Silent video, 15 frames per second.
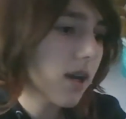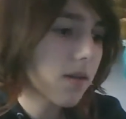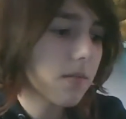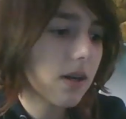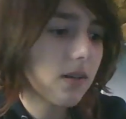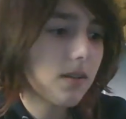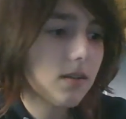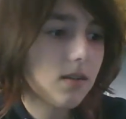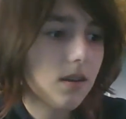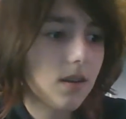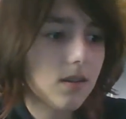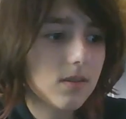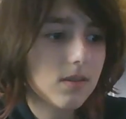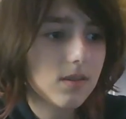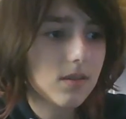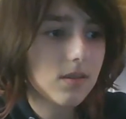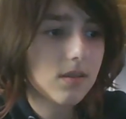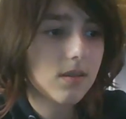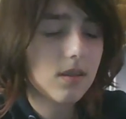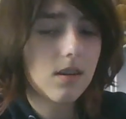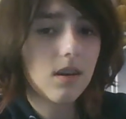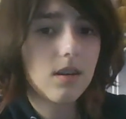about the doll
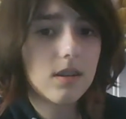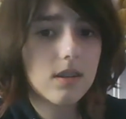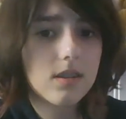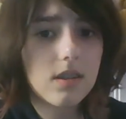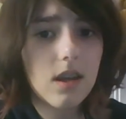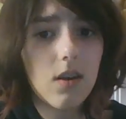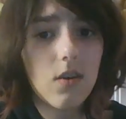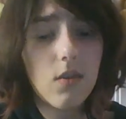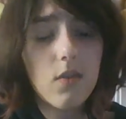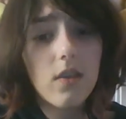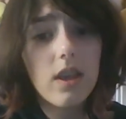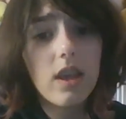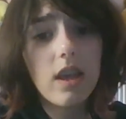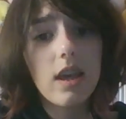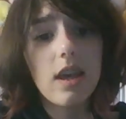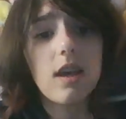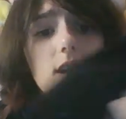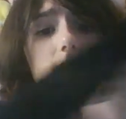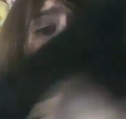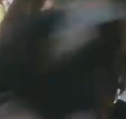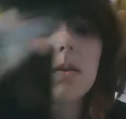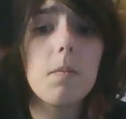itself
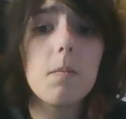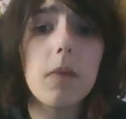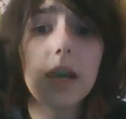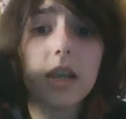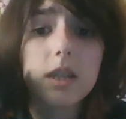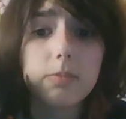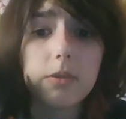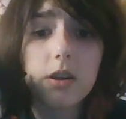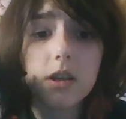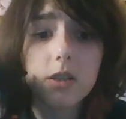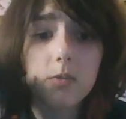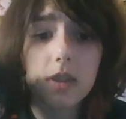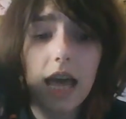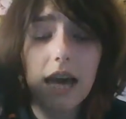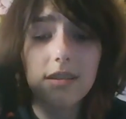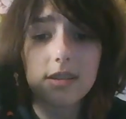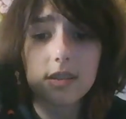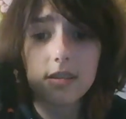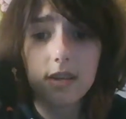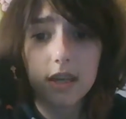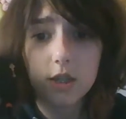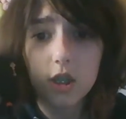and my experience with Alice
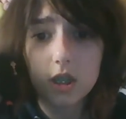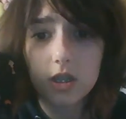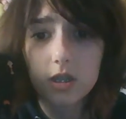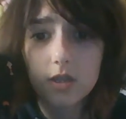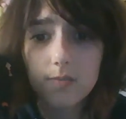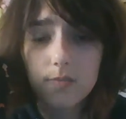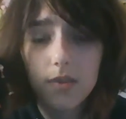Collections.